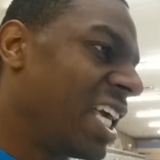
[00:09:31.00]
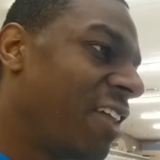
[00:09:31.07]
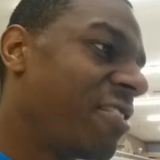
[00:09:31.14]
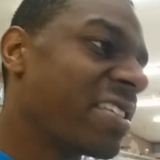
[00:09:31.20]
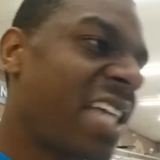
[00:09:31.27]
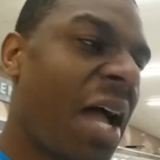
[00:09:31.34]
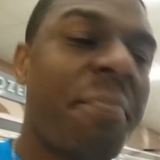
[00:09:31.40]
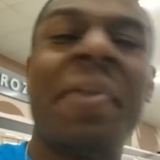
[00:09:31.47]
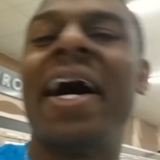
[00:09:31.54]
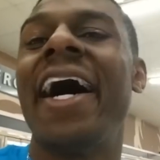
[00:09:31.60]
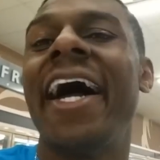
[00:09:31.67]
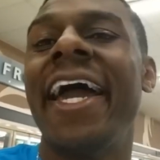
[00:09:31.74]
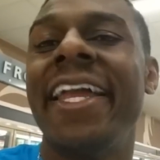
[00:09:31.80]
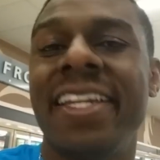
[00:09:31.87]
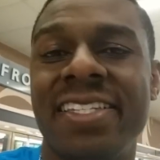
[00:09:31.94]
If it's got
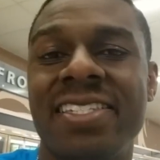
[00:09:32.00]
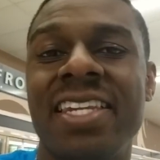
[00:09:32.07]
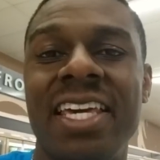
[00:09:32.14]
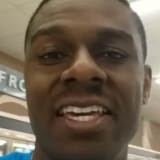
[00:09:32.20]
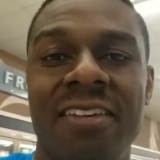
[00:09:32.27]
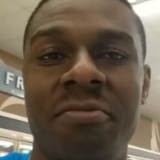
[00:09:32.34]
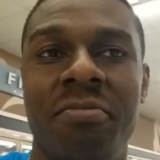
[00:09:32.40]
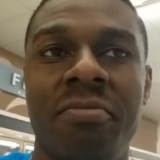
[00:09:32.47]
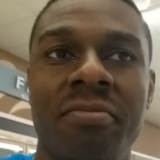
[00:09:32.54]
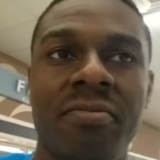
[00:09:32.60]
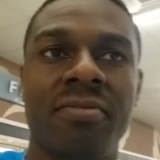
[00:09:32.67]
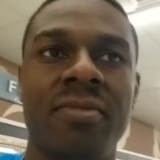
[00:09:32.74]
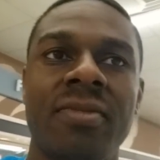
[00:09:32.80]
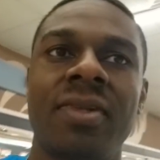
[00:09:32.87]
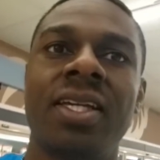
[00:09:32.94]
pie in its name,
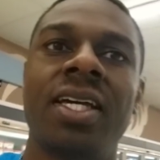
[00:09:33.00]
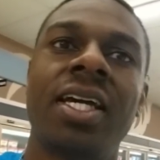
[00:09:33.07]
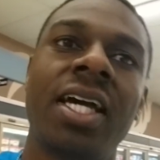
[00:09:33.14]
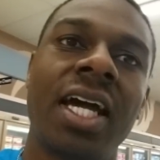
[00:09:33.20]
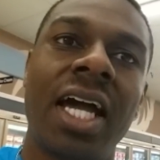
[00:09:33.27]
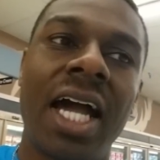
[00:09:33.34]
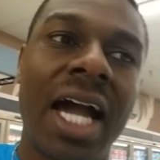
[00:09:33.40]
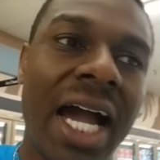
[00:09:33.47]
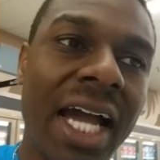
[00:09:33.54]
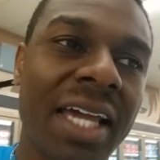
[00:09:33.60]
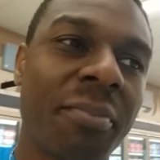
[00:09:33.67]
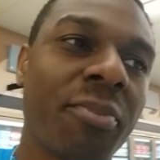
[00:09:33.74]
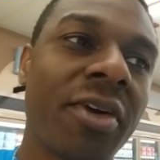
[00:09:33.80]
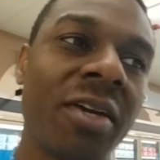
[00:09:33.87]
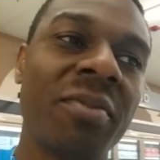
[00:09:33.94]
I
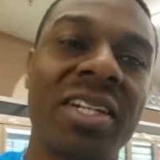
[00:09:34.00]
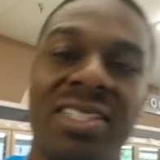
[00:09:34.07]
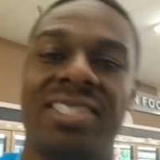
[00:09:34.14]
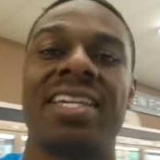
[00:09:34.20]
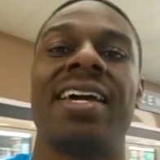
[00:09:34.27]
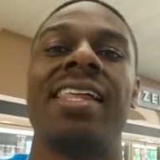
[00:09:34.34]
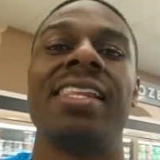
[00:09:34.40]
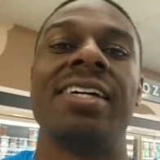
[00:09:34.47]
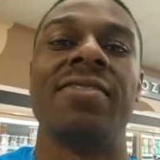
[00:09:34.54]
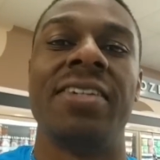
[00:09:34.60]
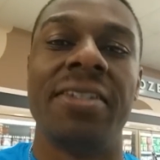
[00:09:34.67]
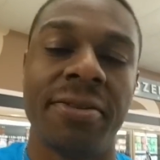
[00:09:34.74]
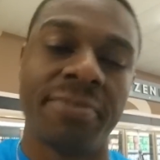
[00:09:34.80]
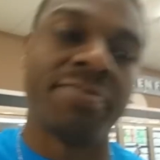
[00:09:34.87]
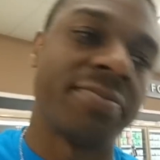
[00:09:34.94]
can pretty much say I love
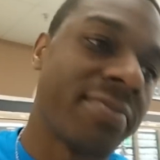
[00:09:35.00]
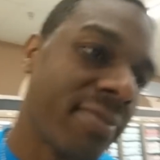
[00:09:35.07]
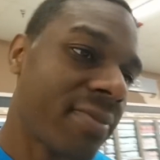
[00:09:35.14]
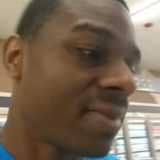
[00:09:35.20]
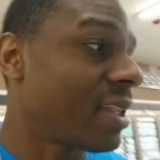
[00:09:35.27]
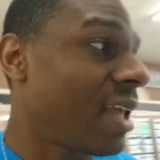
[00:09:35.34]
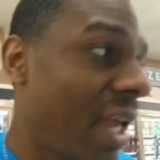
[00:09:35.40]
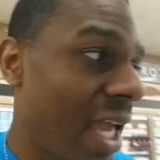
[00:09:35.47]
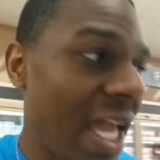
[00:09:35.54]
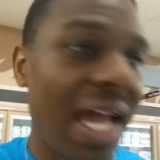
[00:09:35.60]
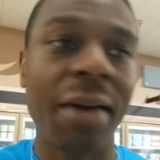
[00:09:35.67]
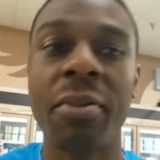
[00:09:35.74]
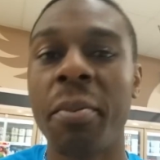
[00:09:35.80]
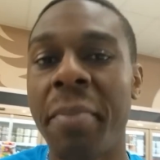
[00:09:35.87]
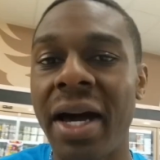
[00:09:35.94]
it.
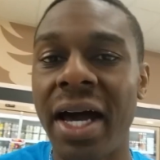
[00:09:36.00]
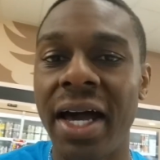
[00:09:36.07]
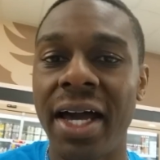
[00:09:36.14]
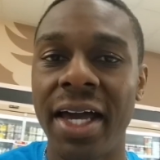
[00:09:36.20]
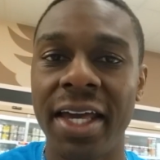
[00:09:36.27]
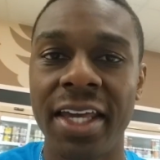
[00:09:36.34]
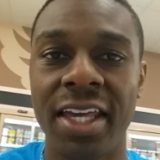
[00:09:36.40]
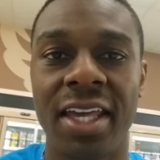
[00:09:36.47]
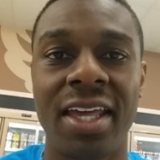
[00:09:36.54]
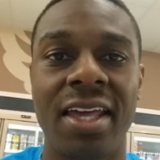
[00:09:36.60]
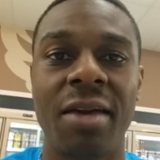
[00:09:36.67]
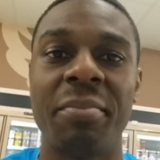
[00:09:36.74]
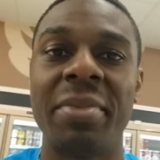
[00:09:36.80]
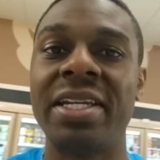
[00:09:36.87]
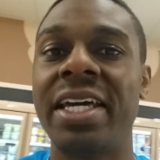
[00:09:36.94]
Apple pie,
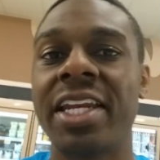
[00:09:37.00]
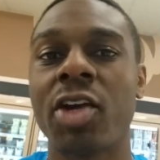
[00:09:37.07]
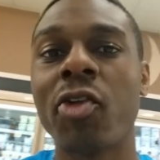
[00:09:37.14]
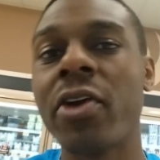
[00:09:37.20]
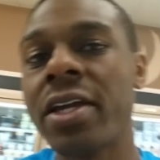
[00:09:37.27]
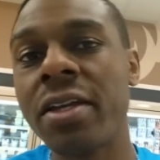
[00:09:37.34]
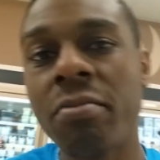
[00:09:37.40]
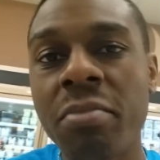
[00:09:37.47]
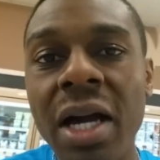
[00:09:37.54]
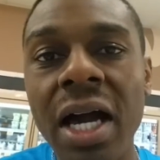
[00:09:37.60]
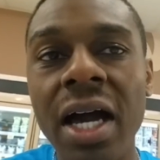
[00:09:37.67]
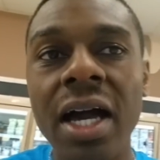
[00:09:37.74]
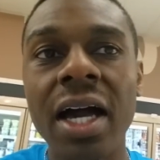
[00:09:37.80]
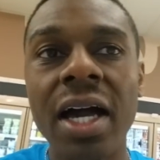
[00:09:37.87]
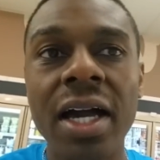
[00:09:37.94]
banana cream
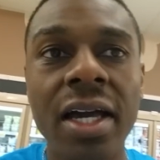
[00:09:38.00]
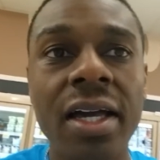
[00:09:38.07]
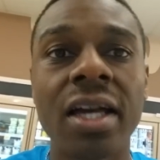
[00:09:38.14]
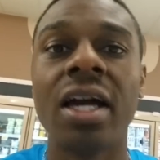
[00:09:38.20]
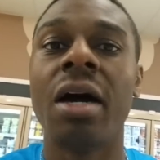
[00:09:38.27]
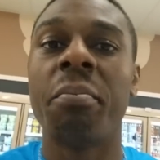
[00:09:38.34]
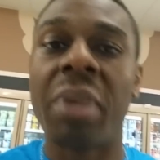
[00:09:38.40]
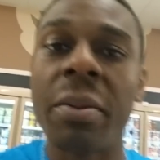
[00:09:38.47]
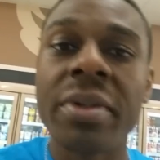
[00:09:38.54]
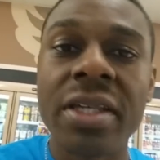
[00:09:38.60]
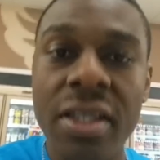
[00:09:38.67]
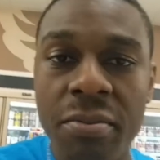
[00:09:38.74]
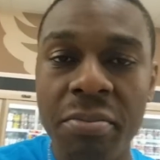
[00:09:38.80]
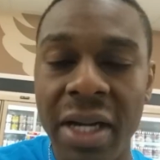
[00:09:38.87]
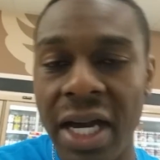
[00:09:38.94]
pie,
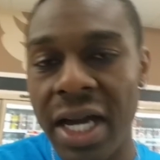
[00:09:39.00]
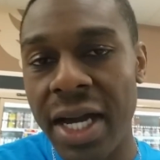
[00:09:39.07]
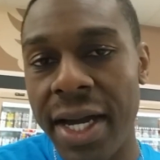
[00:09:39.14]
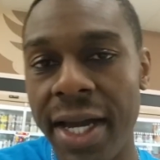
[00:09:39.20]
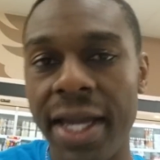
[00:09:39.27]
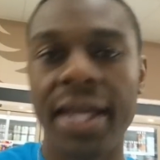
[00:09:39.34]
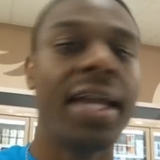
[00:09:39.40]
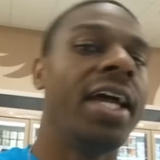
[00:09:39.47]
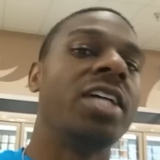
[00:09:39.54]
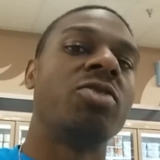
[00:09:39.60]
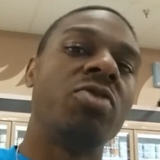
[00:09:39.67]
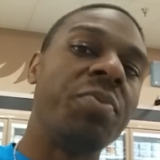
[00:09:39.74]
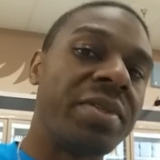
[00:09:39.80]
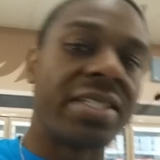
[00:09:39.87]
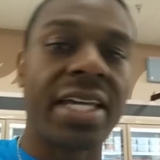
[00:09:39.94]
pumpkin pie,
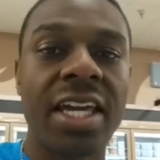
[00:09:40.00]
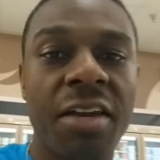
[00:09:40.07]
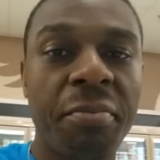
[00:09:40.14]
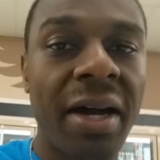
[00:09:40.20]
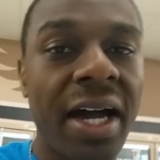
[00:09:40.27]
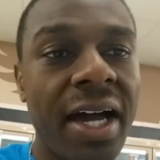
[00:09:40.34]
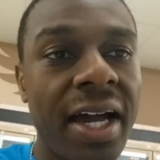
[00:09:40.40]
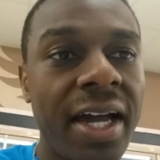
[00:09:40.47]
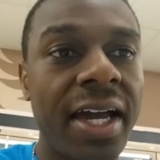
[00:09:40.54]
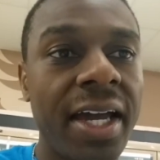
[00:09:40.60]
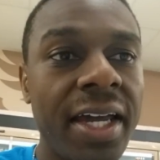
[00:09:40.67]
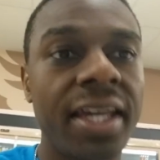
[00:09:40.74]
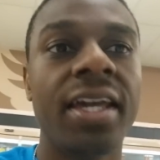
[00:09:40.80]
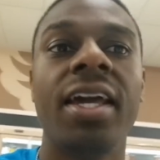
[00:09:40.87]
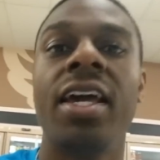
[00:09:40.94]
sweet potato
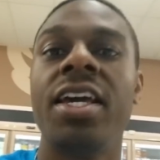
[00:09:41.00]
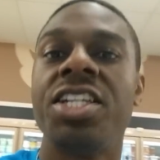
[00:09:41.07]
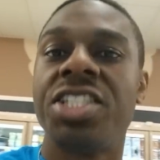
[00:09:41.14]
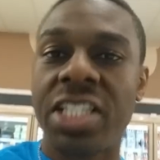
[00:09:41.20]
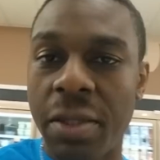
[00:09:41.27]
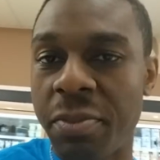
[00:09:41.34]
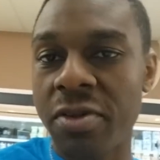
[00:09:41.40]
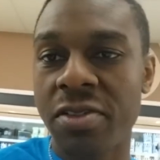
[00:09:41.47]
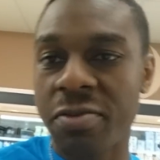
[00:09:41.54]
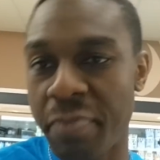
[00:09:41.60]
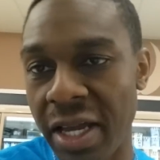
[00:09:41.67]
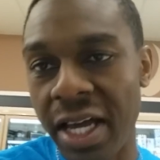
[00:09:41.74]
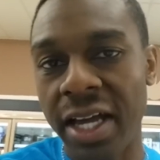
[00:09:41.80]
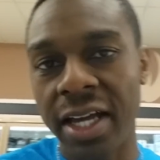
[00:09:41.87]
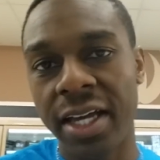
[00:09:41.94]
pie, shepherd's
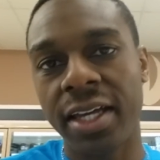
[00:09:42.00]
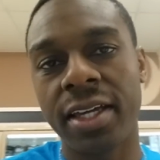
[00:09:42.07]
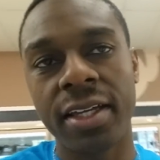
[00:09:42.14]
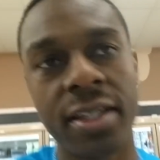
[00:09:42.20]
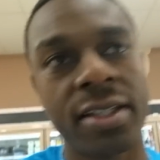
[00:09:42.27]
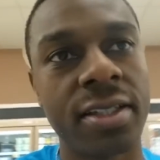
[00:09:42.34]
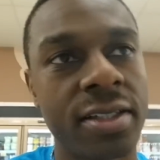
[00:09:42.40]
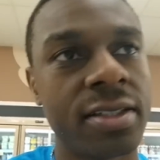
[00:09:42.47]
pie.